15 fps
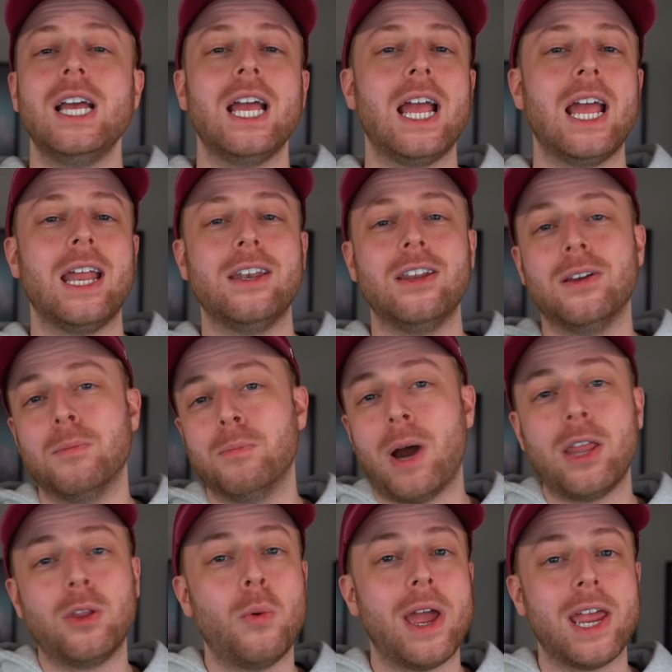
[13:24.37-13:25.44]
And
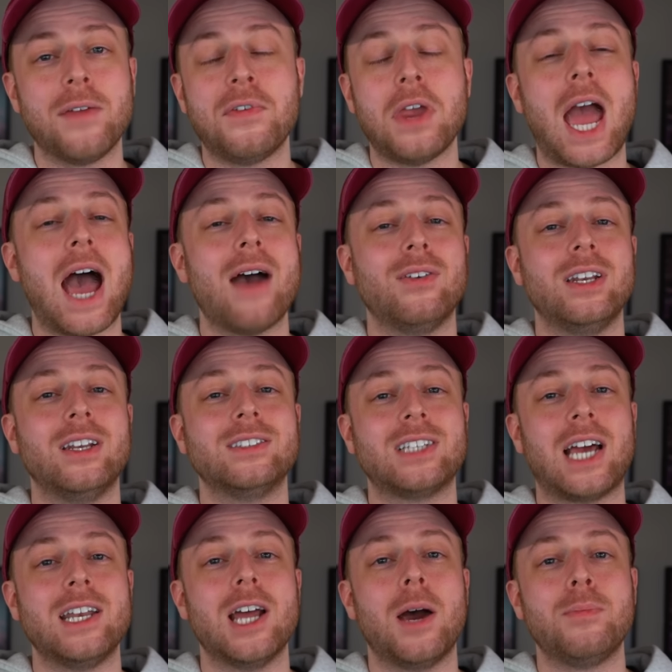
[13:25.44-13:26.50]
by the way, if you haven't
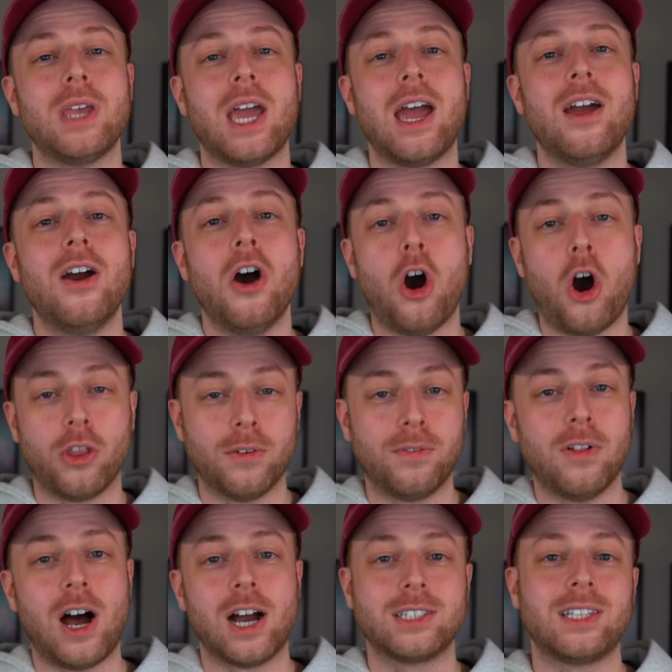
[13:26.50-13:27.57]
signed up yet on the
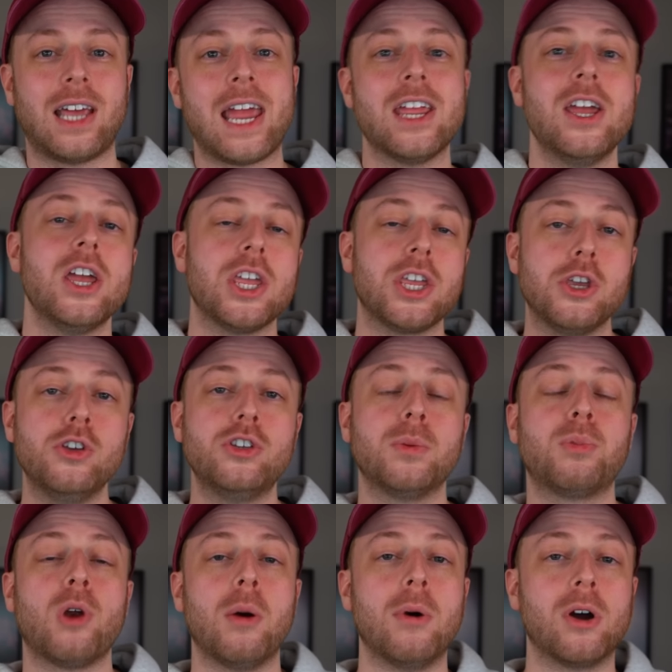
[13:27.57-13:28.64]
Flock site, use a
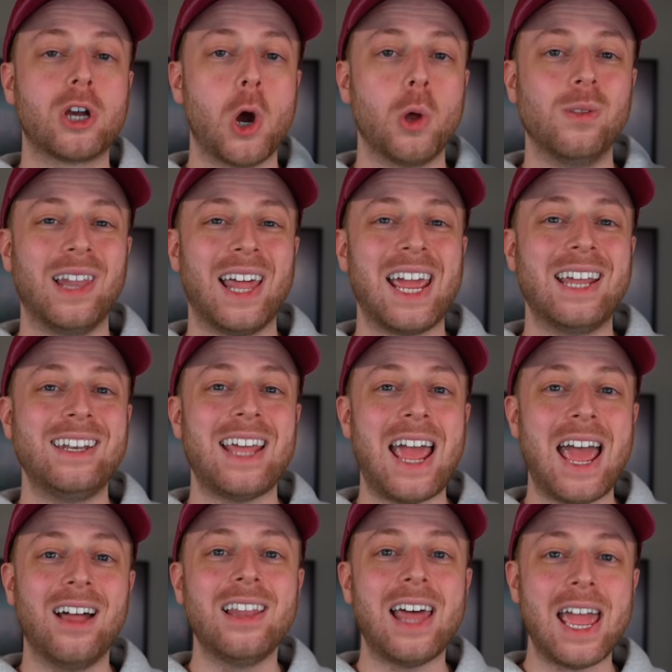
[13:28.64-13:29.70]
promo code LAND,
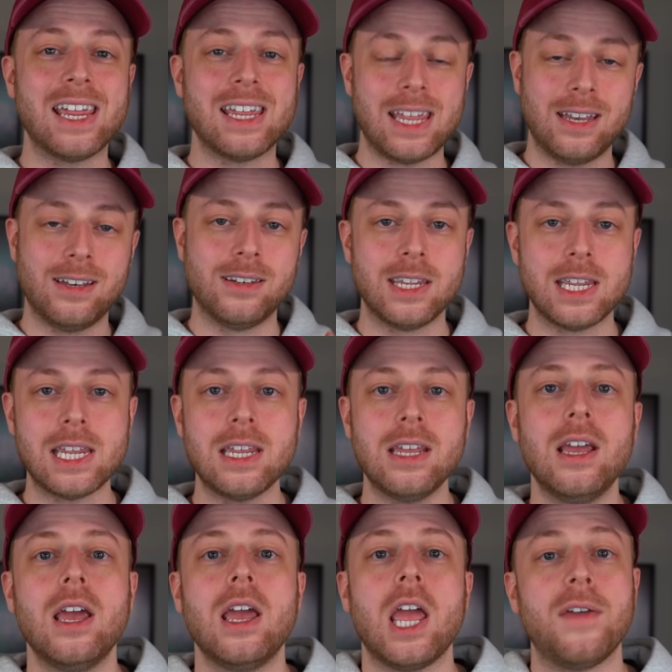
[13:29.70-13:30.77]
L-A-N-D.
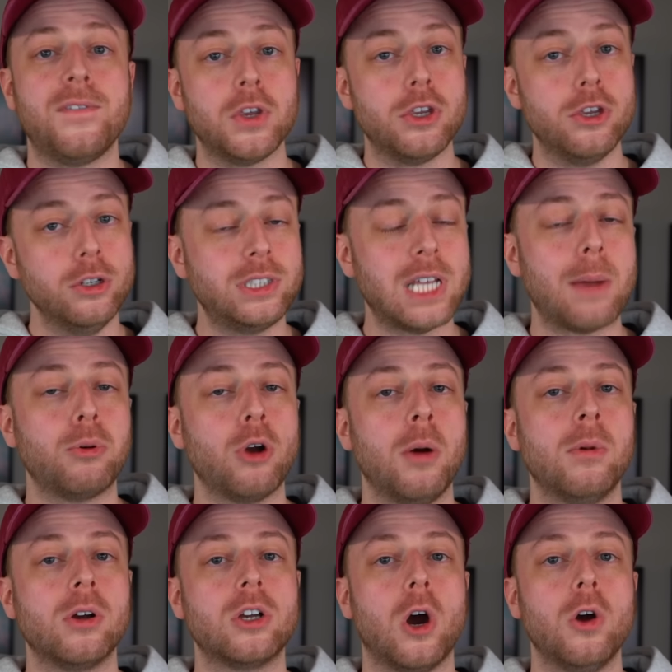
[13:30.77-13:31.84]
If you use that
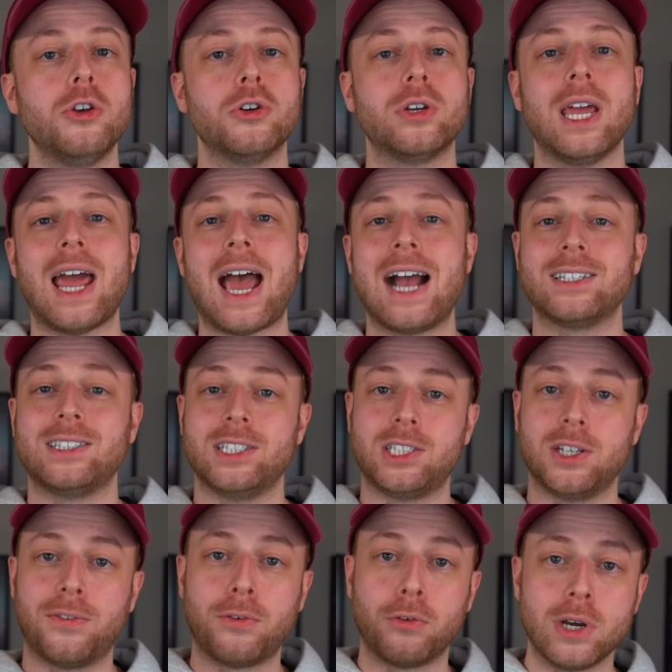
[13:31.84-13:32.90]
promo code, you'll get access
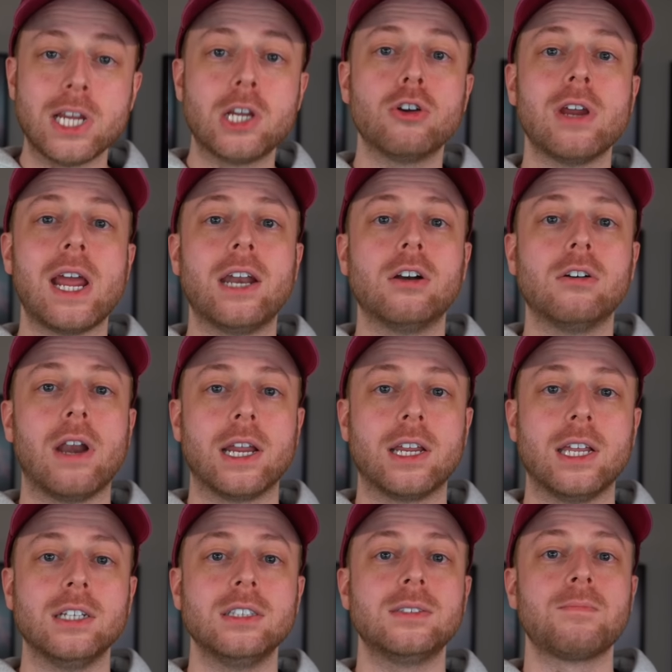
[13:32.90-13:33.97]
to free creator
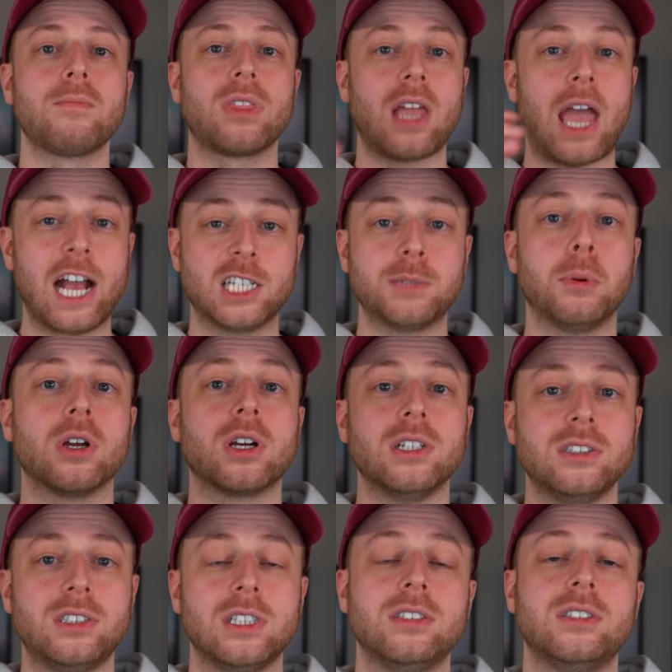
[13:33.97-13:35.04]
rankings, expert
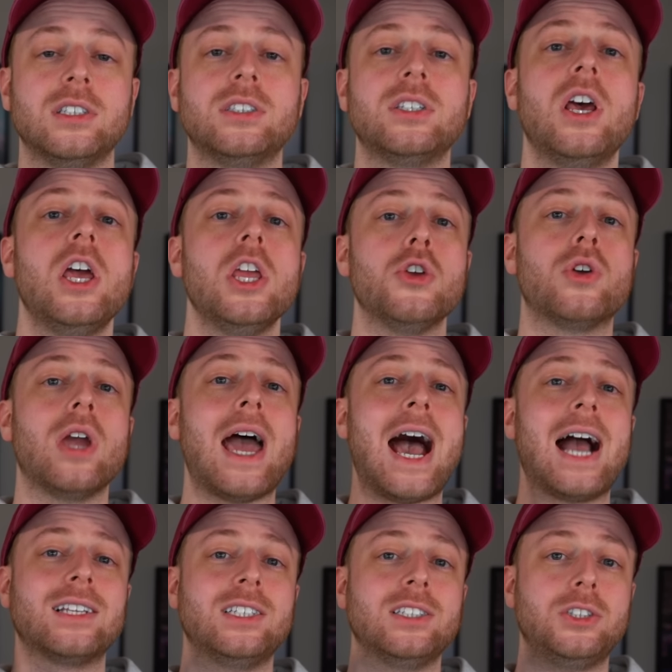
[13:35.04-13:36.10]
consensus. You'll get
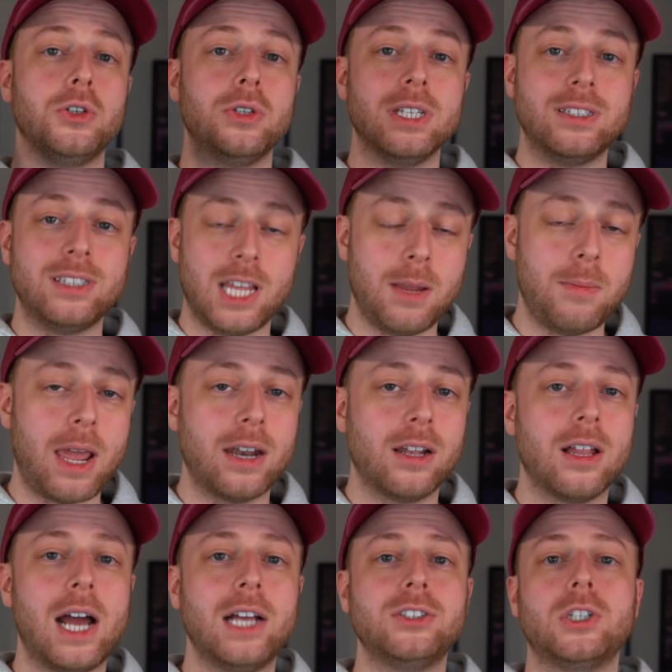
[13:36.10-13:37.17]
access to the team
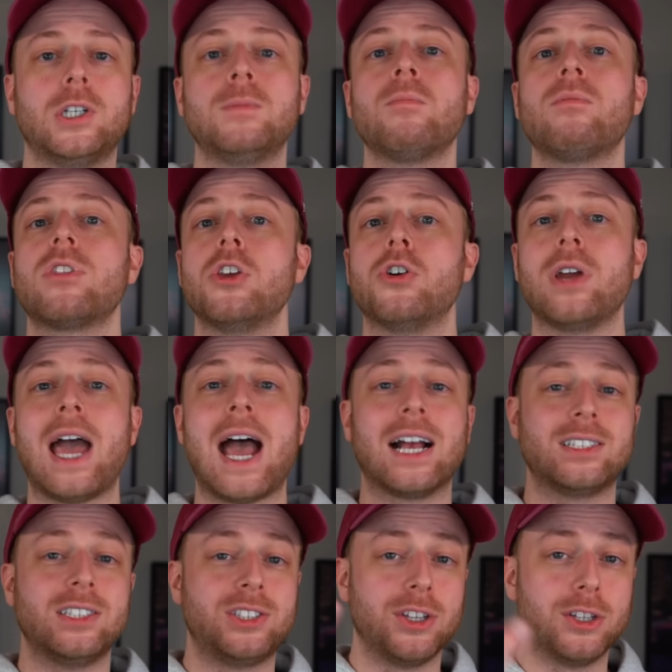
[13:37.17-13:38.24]
analyzer. You'll get
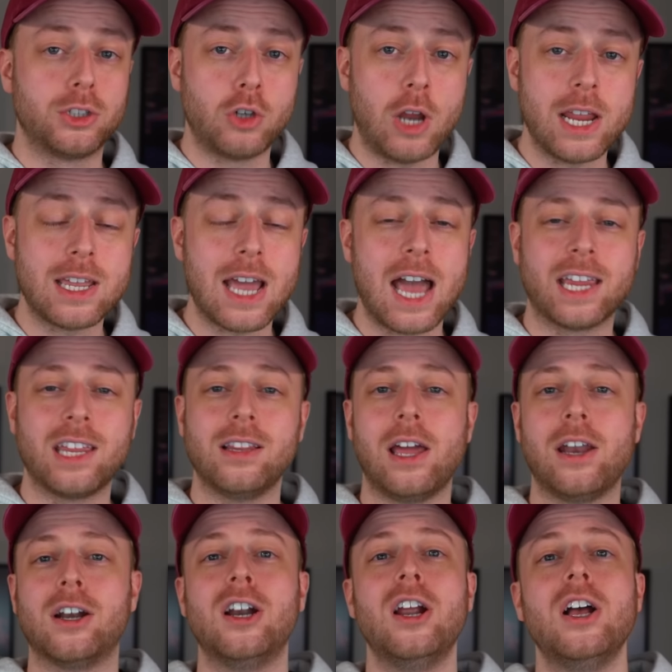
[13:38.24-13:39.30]
access to the trade
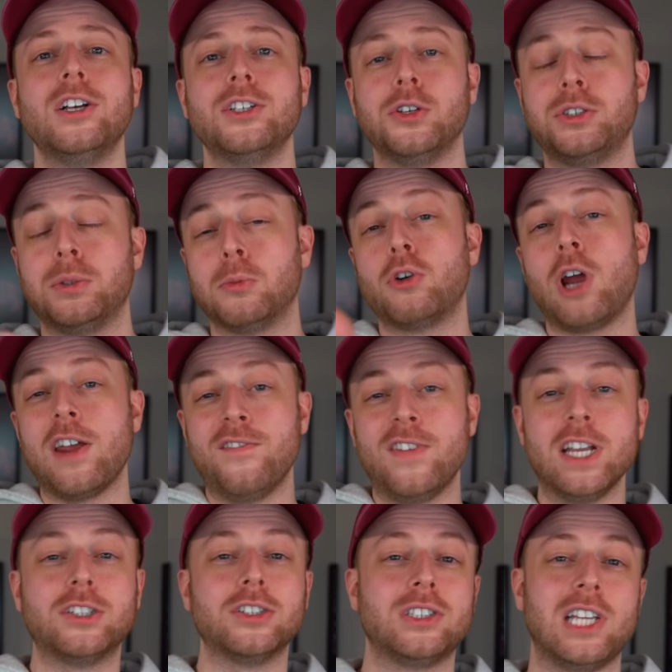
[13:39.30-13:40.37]
calculator. So some great
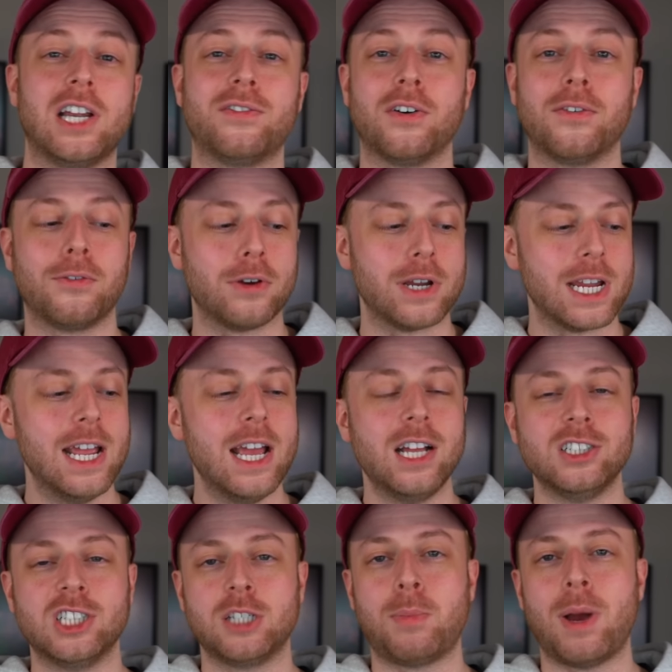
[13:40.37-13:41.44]
features there for free
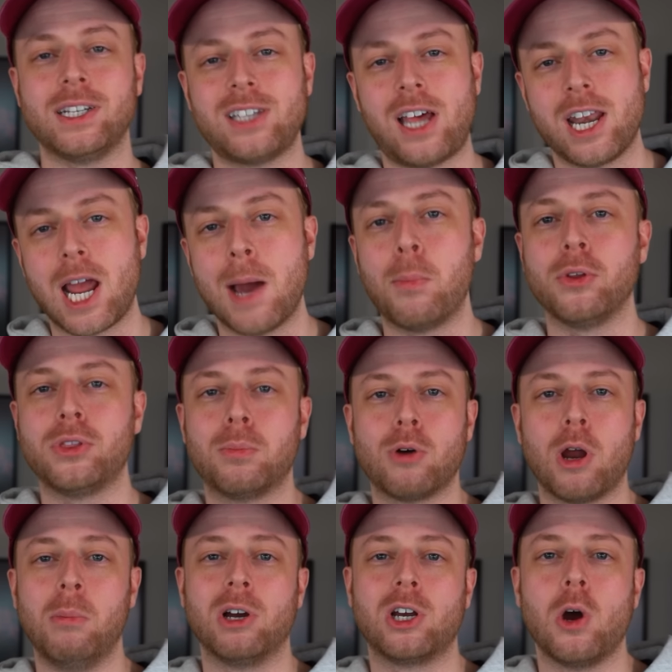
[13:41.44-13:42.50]
just by signing up with the
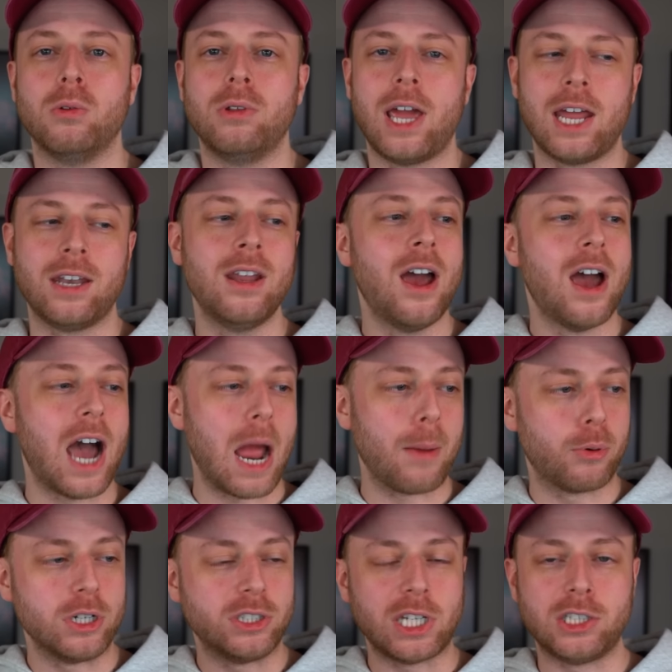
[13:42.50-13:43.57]
promo code LAND. I
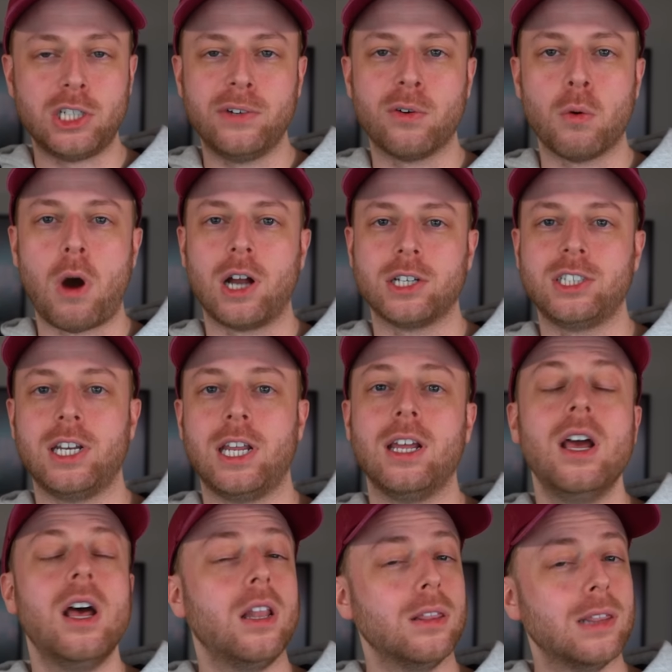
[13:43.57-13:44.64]
appreciate you for watching it.
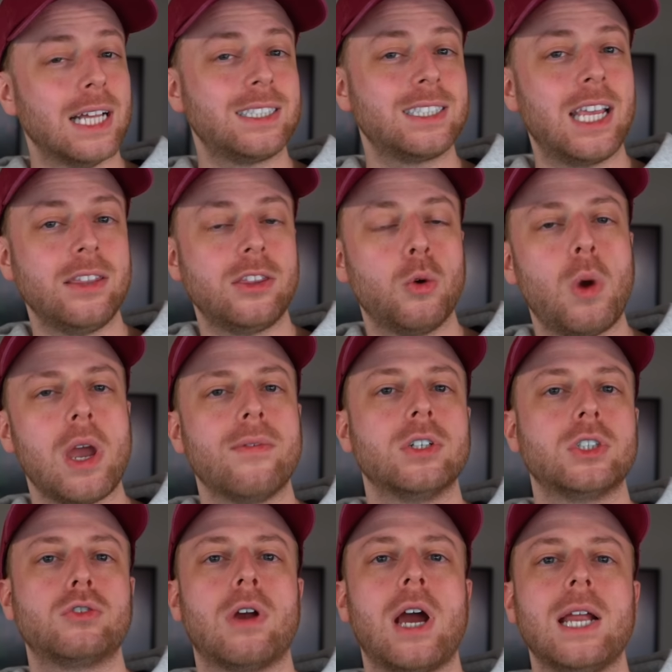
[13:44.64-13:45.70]
Let's get the
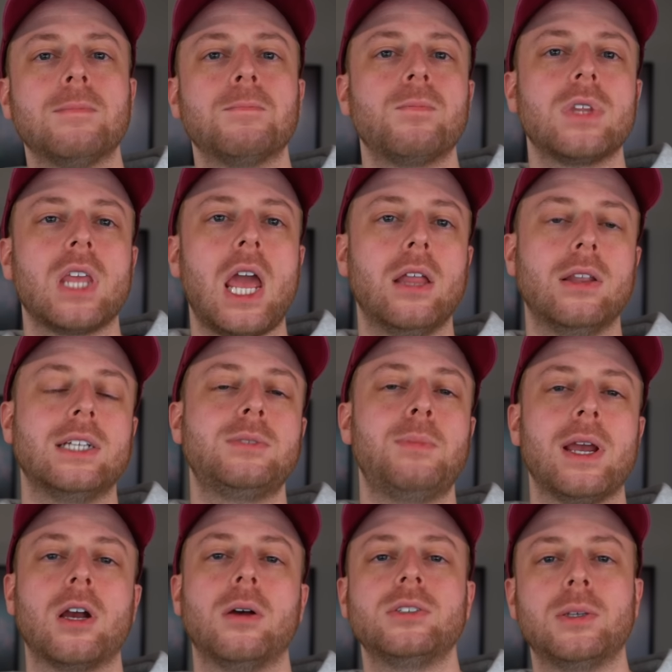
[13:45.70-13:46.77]
waivers right and let's
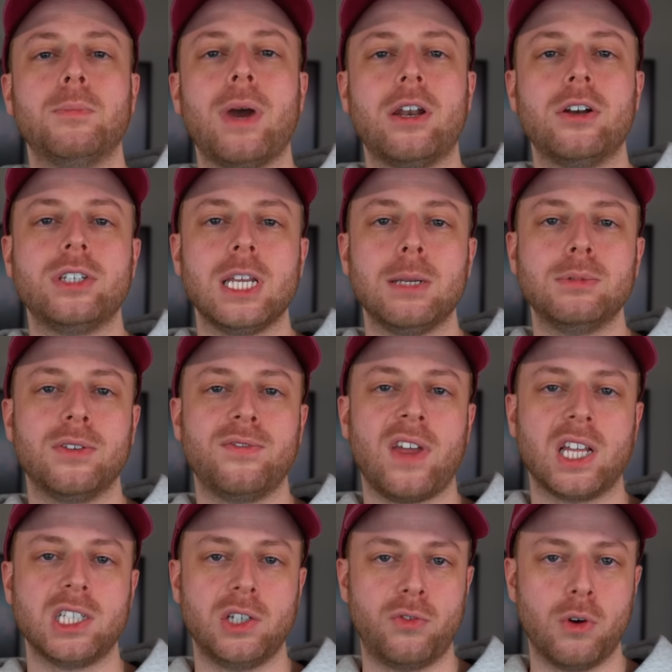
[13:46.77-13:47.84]
make some better teams in
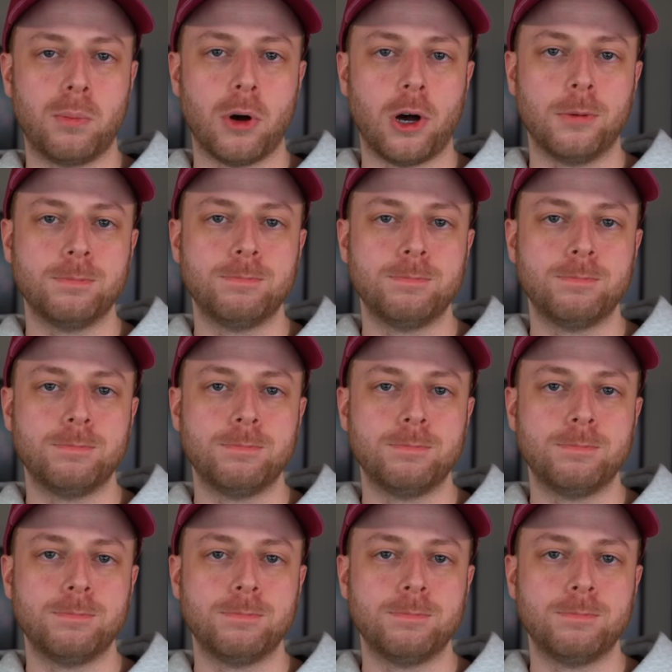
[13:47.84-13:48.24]
fantasy football.